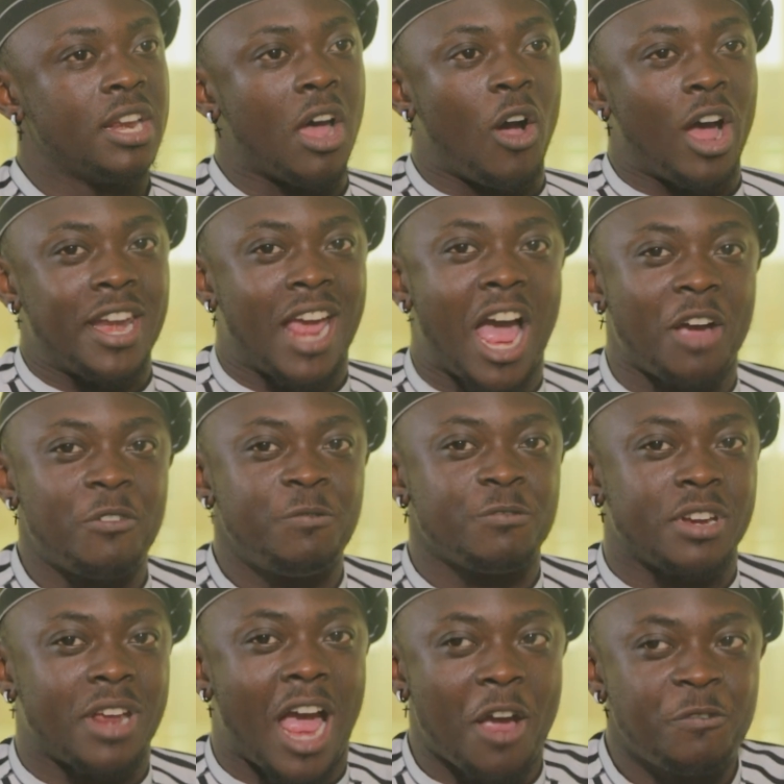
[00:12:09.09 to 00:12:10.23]
Now the
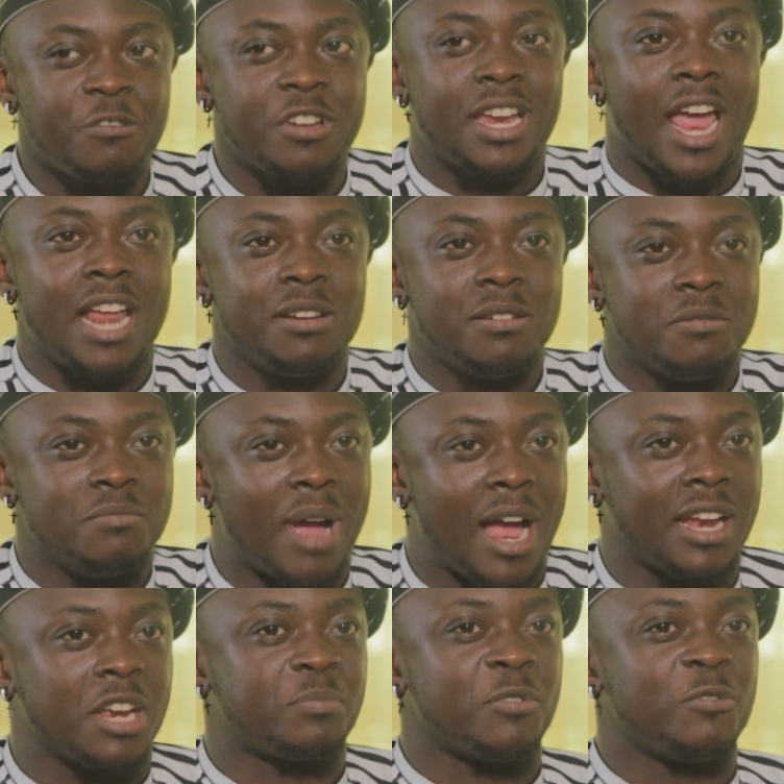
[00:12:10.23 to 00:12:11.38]
African
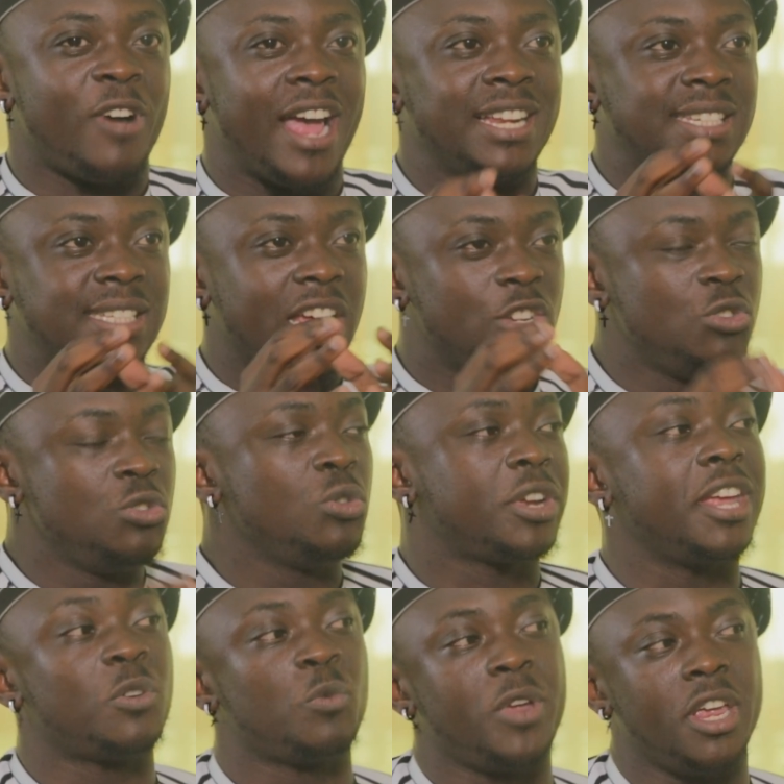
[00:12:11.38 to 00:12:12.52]
market provides a new
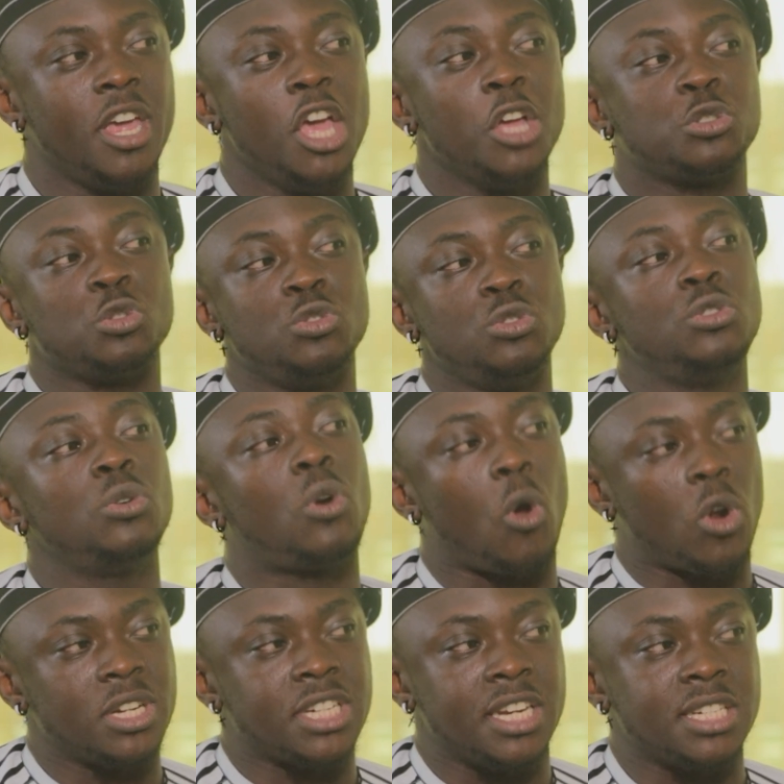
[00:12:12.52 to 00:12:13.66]
gateway to new
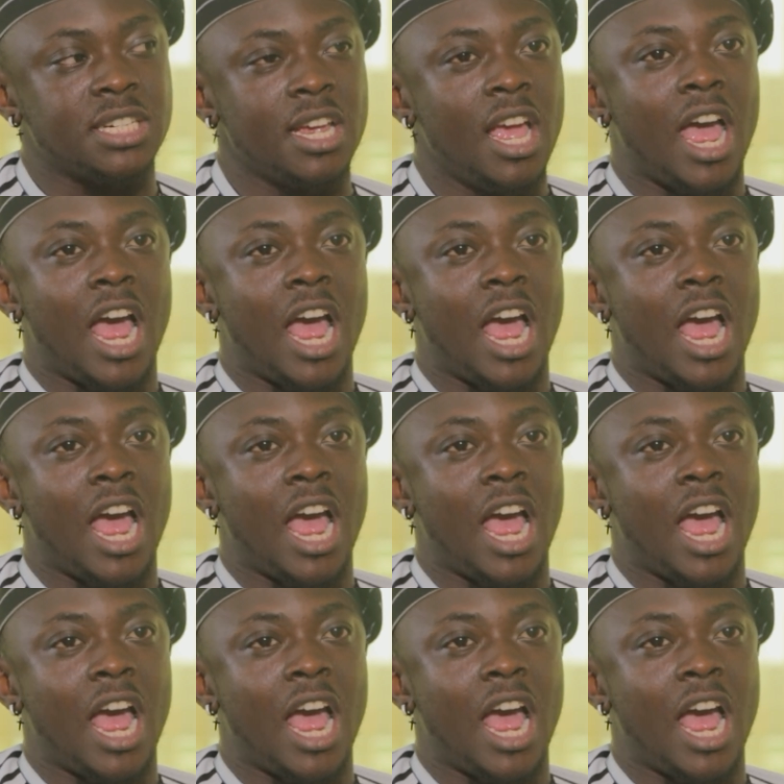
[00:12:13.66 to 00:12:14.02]
content.